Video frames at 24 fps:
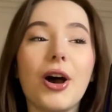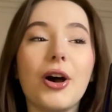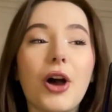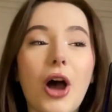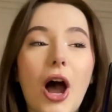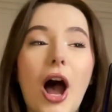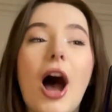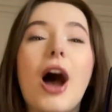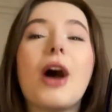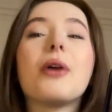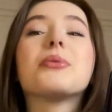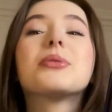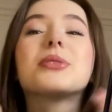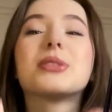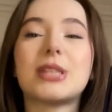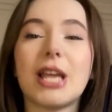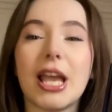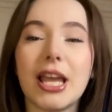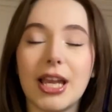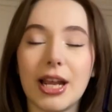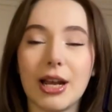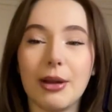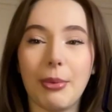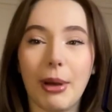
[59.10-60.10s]
I was
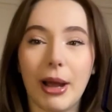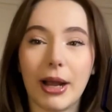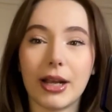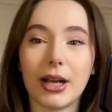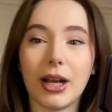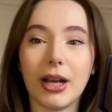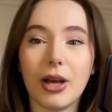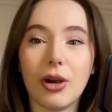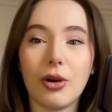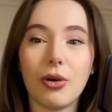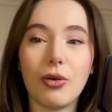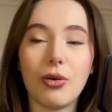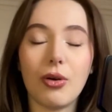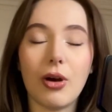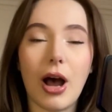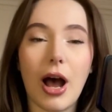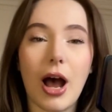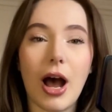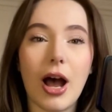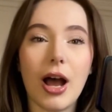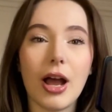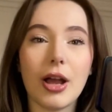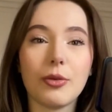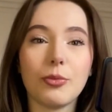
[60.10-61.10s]
taken aback a little.
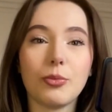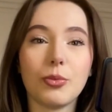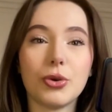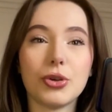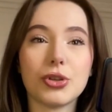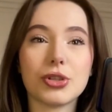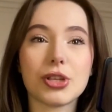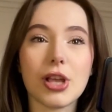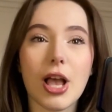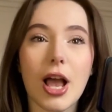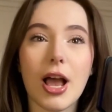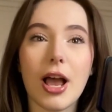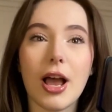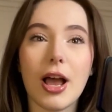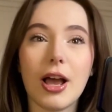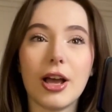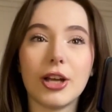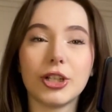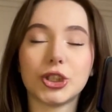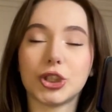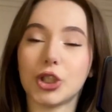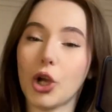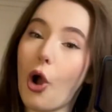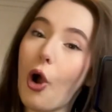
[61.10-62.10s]
I was
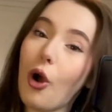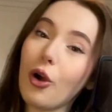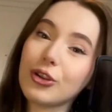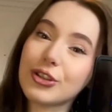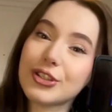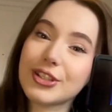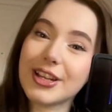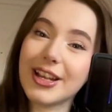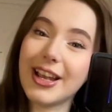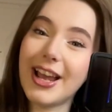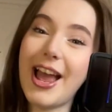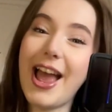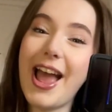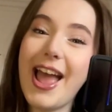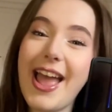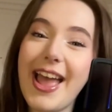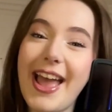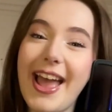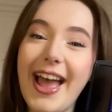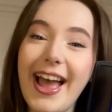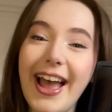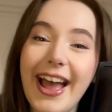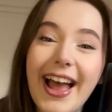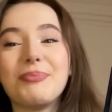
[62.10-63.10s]
shocked
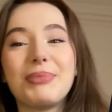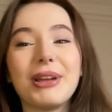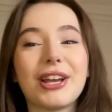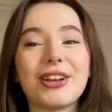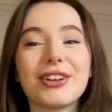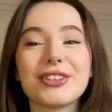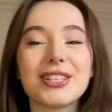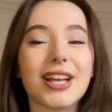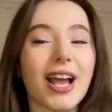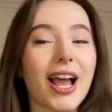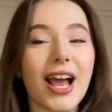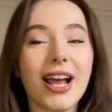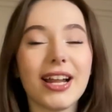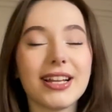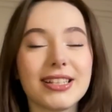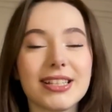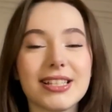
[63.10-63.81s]
because I hadn't